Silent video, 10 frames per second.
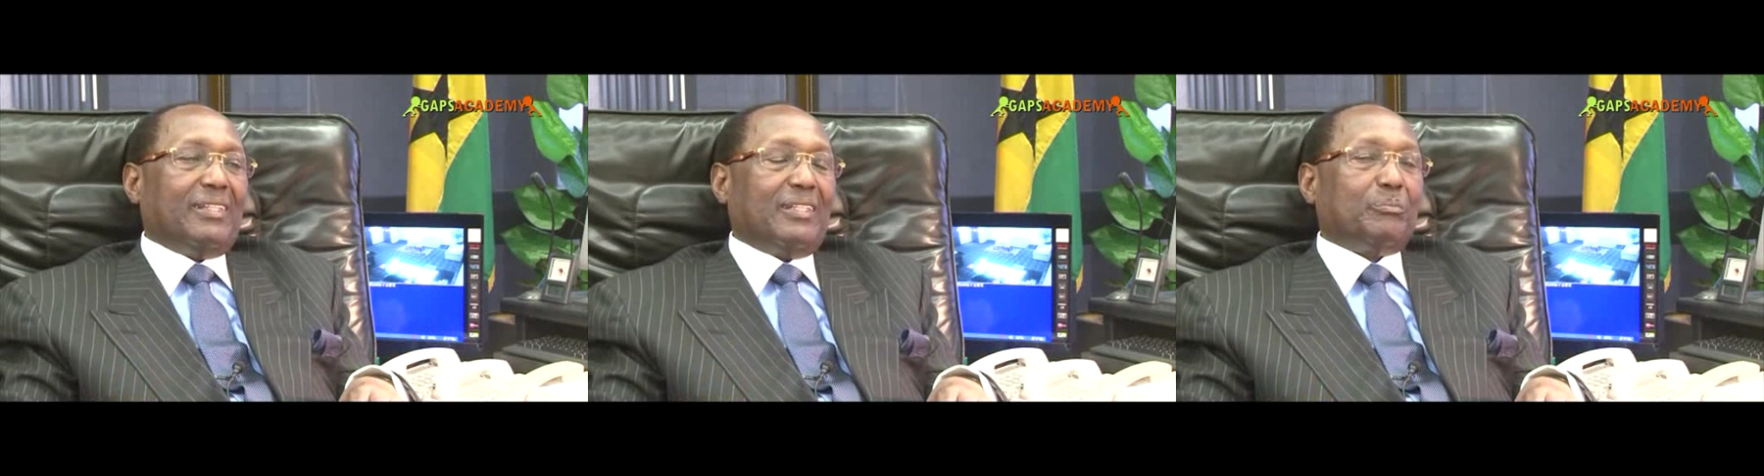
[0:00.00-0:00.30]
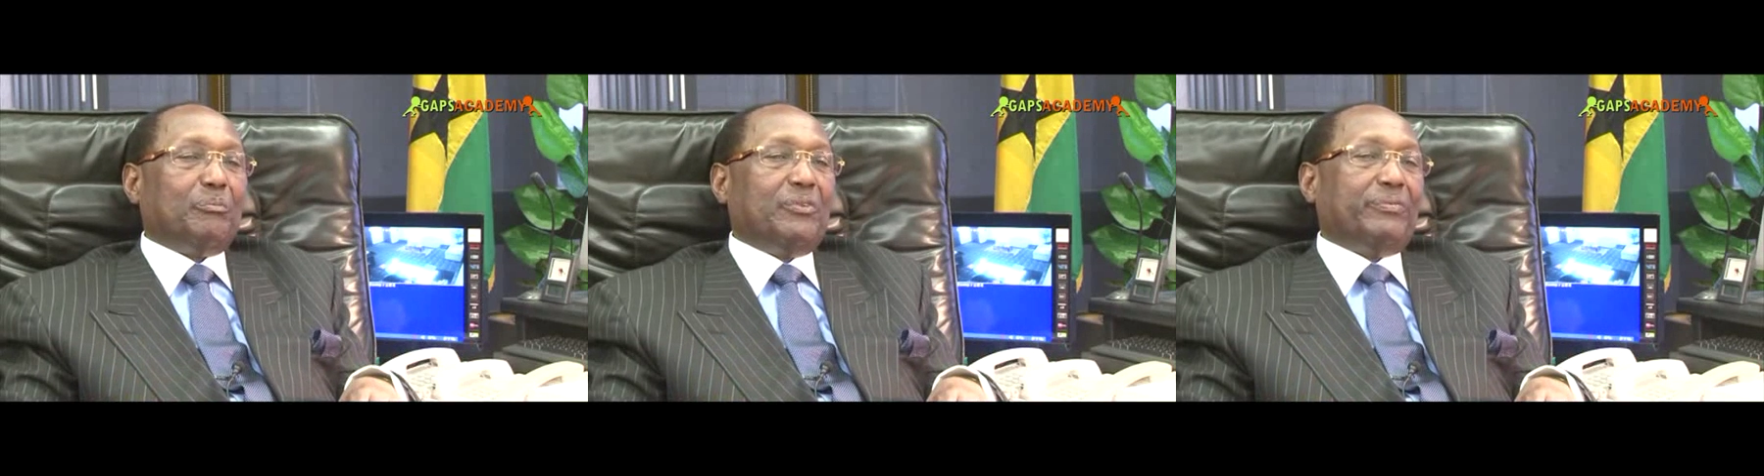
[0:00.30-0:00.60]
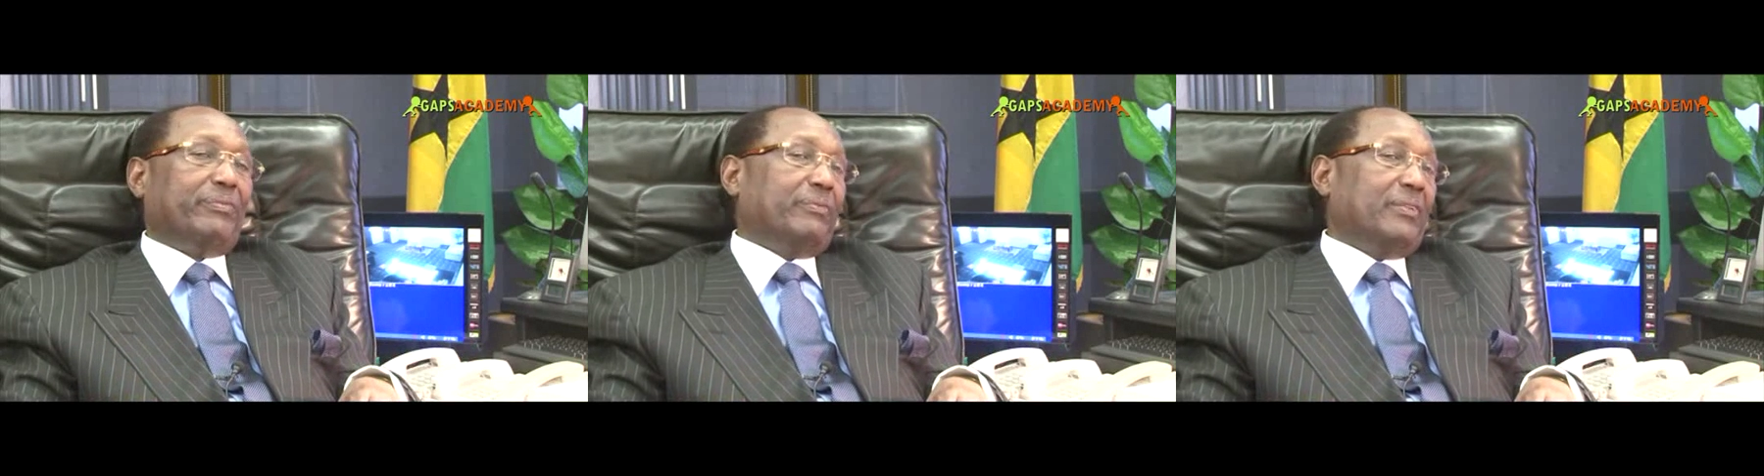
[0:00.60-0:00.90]
just
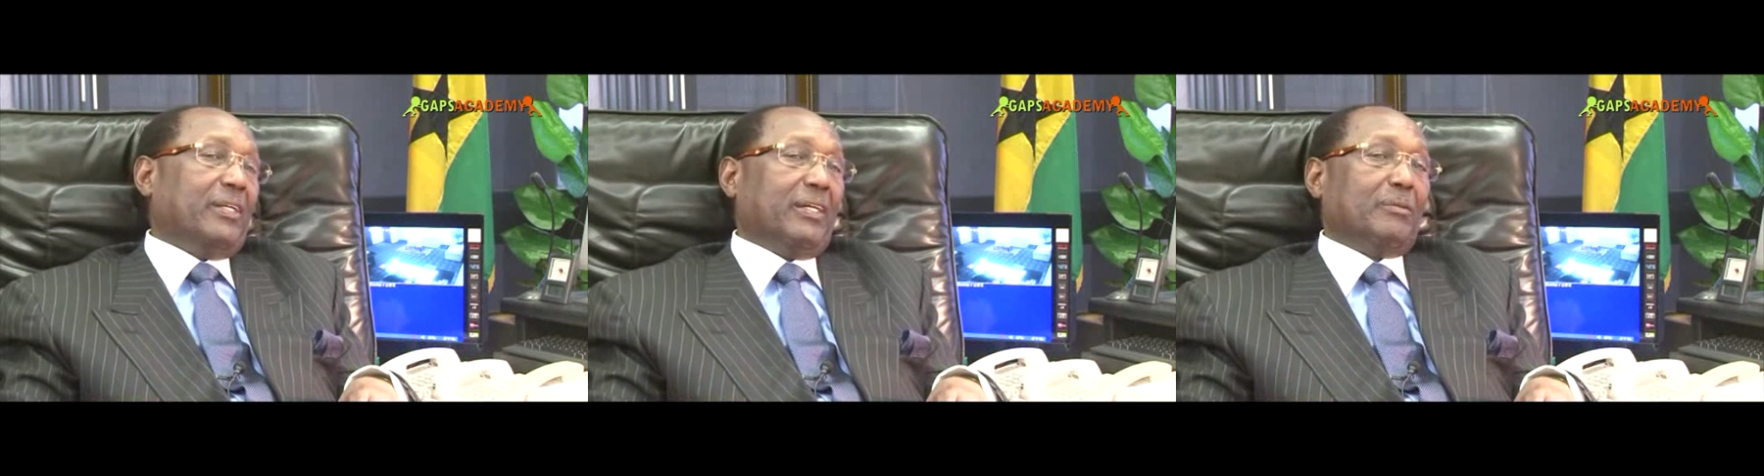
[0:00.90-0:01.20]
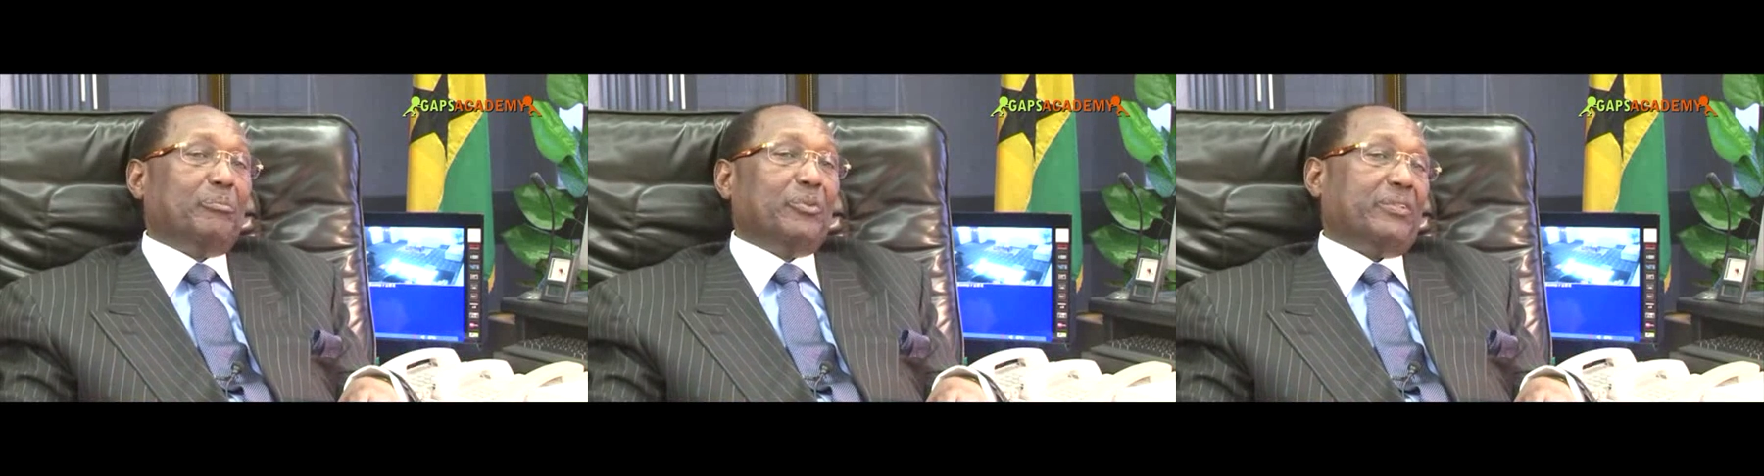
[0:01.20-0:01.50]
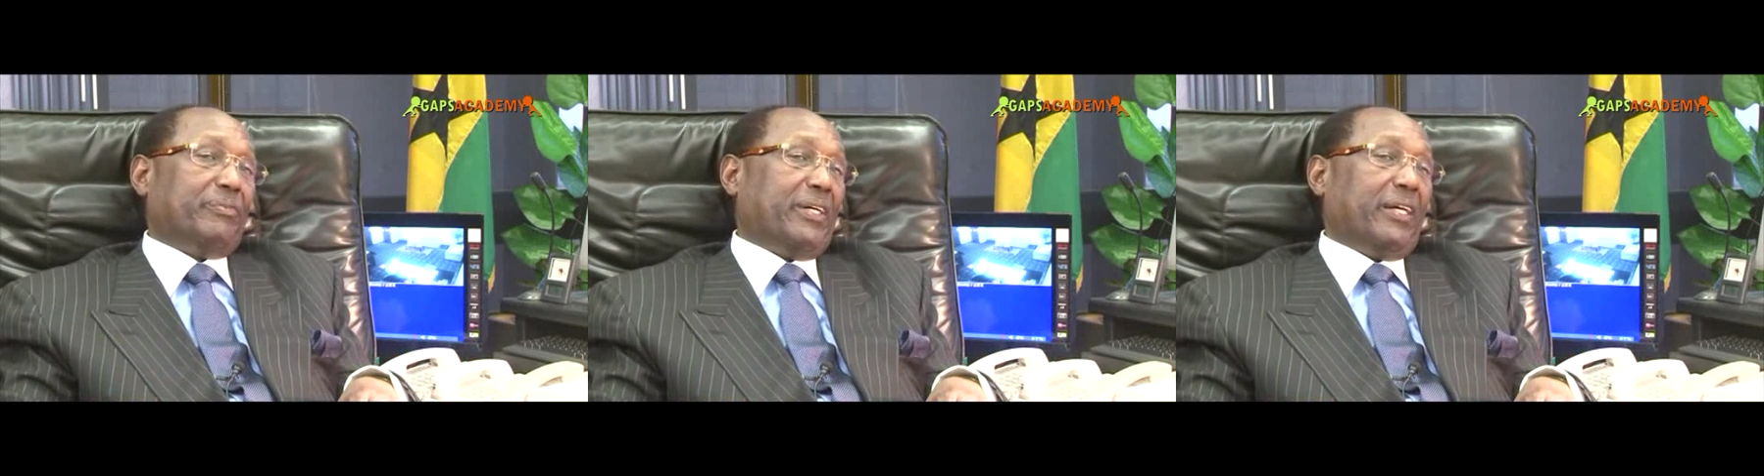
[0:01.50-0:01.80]
move like
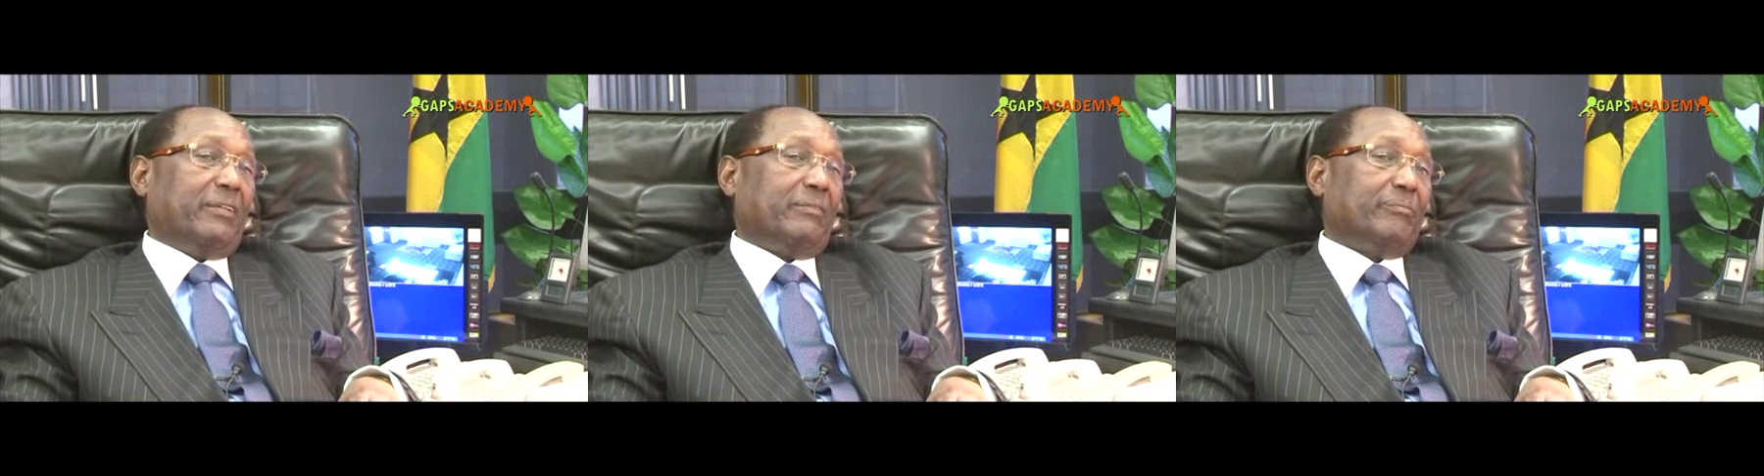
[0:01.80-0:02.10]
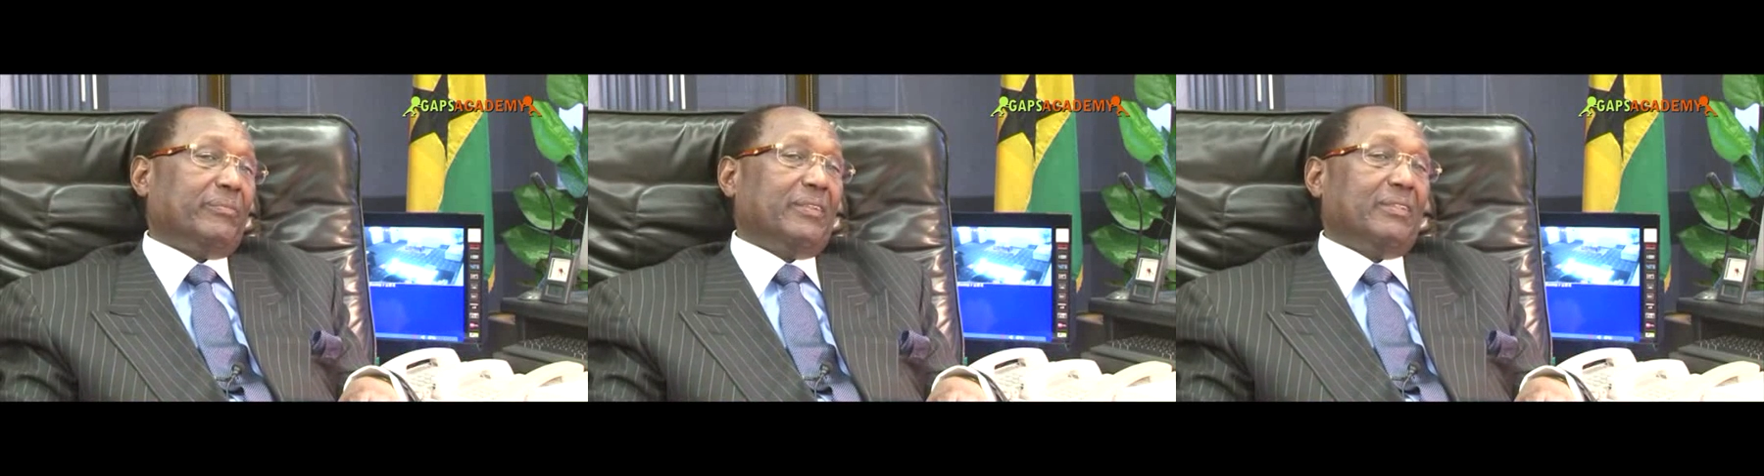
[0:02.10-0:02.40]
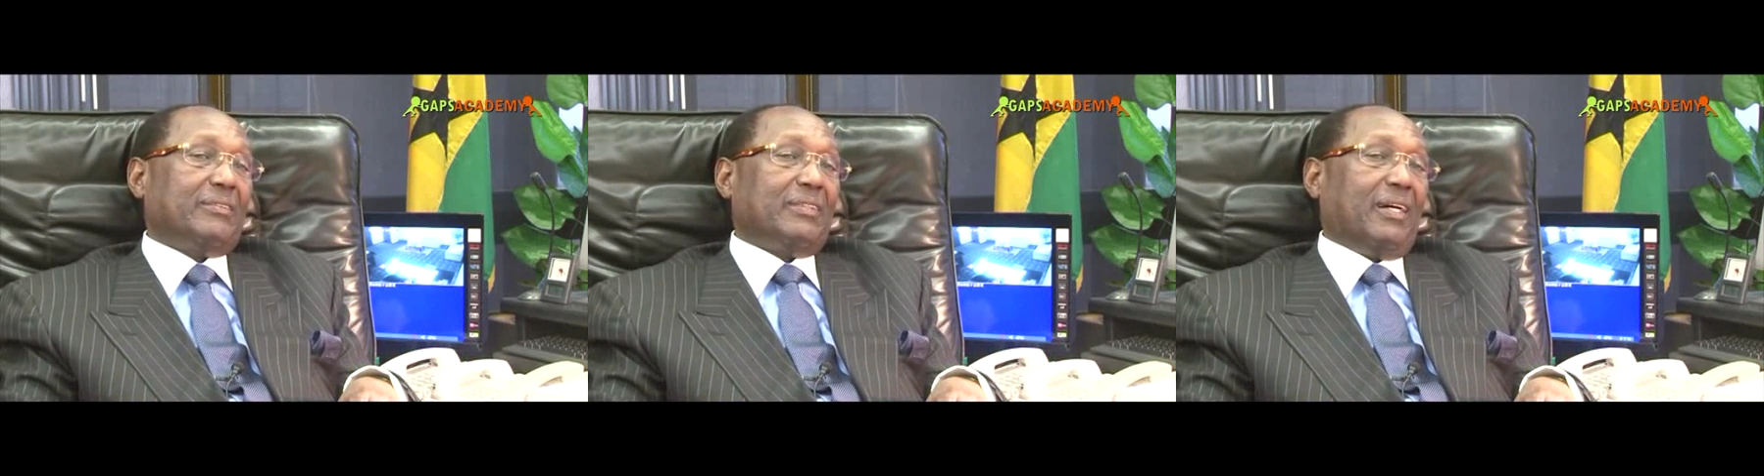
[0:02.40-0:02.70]
bushfire. These